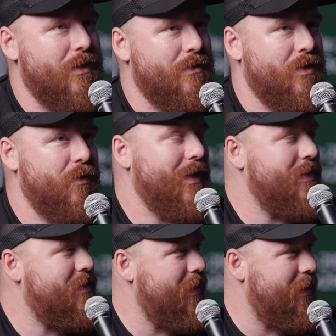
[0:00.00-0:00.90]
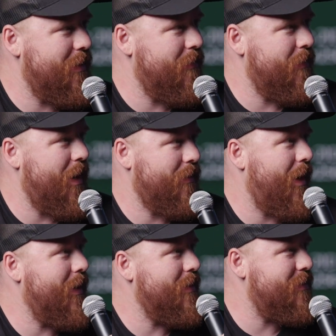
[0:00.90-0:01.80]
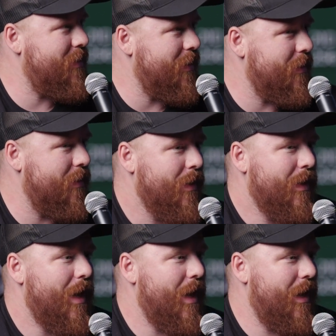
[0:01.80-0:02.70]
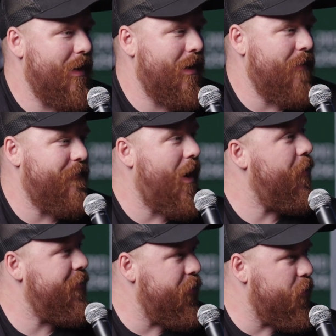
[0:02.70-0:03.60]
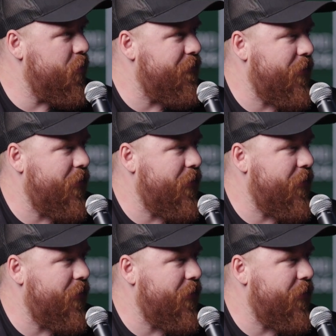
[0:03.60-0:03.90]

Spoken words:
doing a scene, lighting a scene in a volume